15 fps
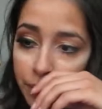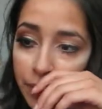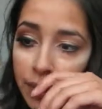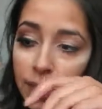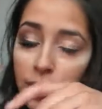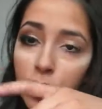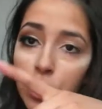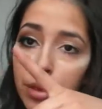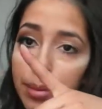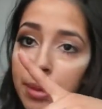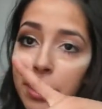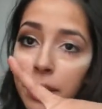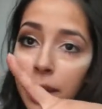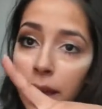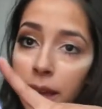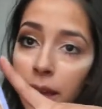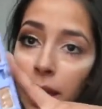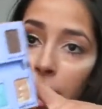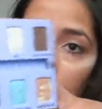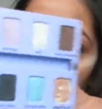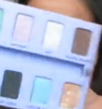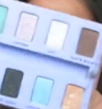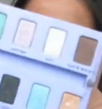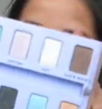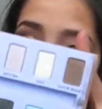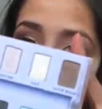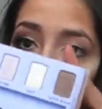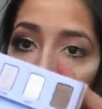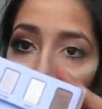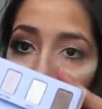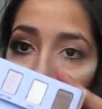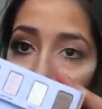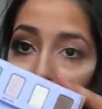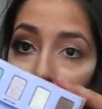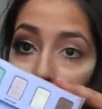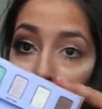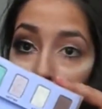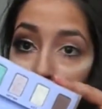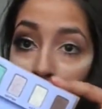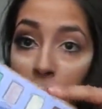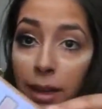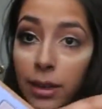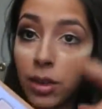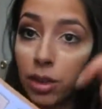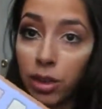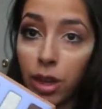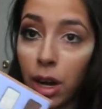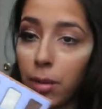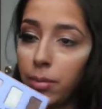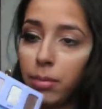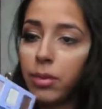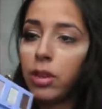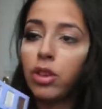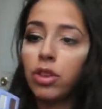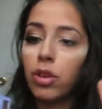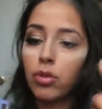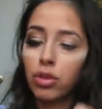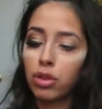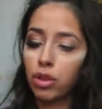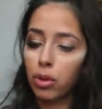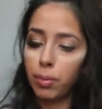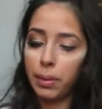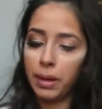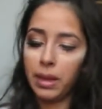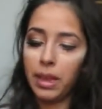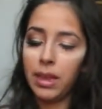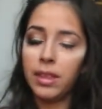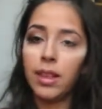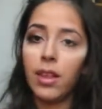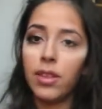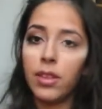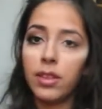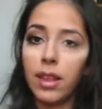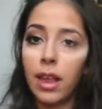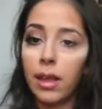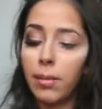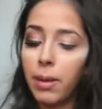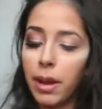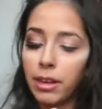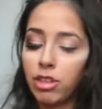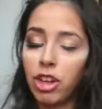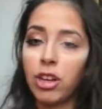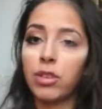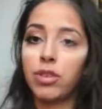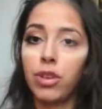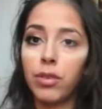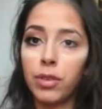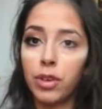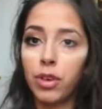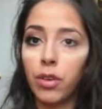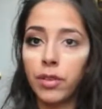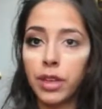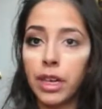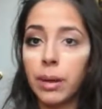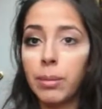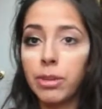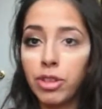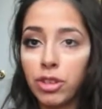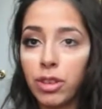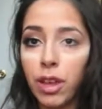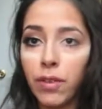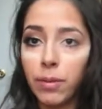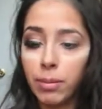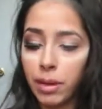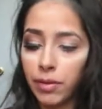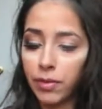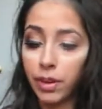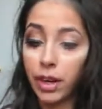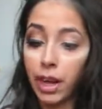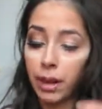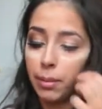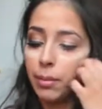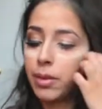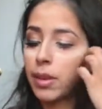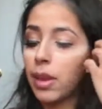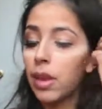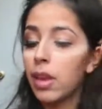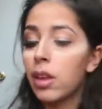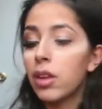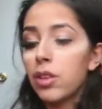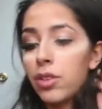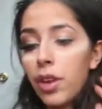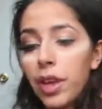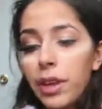These Urban Decay palettes are dumb. It's so stupid. They sell the same eyeshadows over and over again, but just give them different names. So